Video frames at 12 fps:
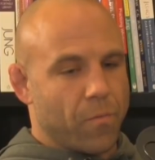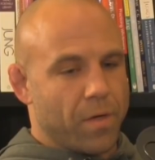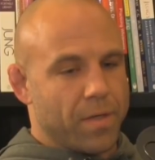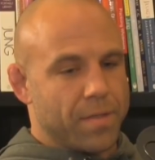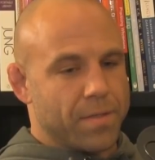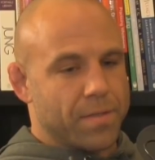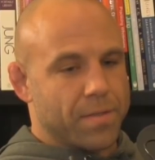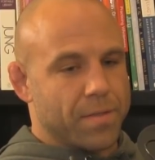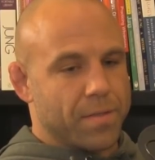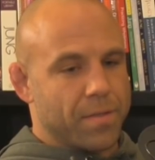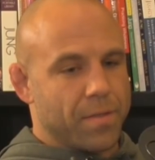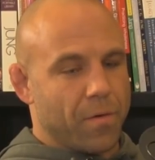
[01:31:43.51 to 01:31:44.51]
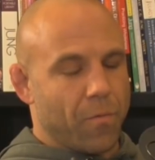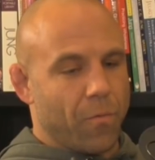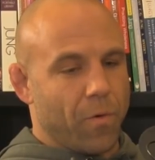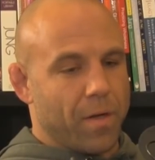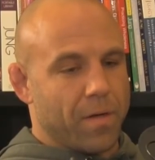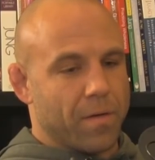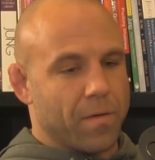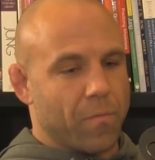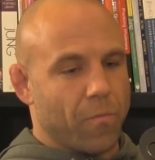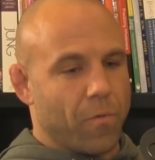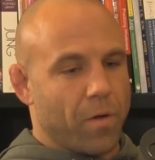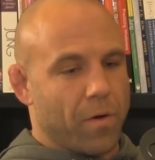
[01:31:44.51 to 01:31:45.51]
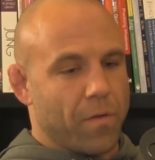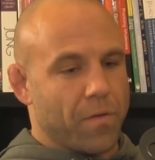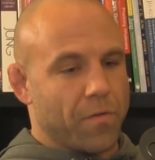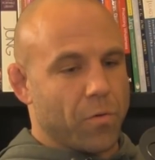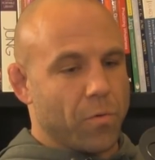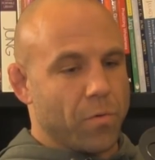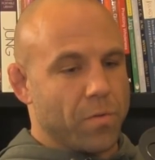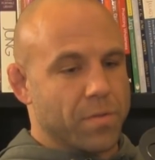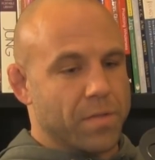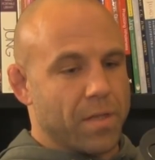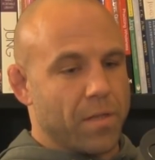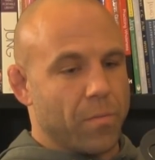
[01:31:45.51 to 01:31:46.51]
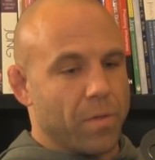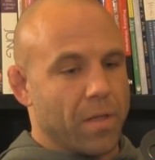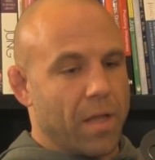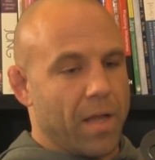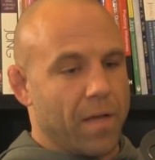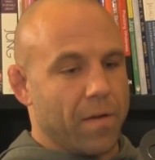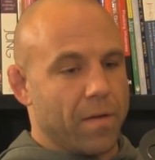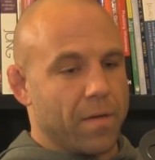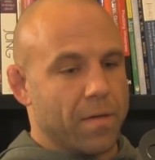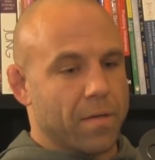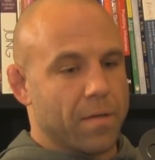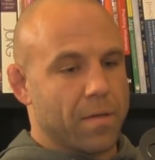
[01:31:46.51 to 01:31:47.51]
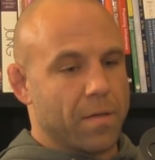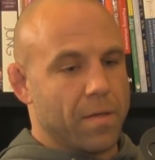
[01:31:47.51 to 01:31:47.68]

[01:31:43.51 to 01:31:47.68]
was, you know, what what are the tools that you rely on